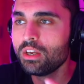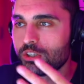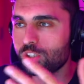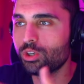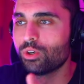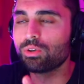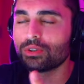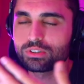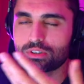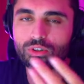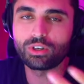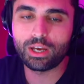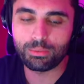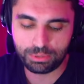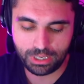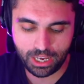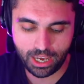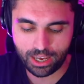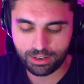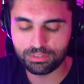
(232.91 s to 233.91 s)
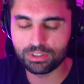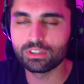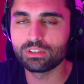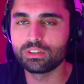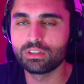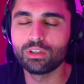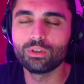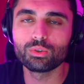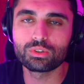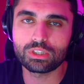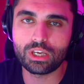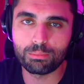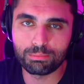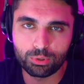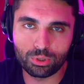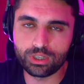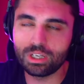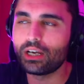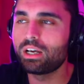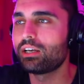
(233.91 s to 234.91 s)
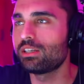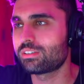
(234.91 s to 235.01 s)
you know, it's gonna be having Lucia Bruna.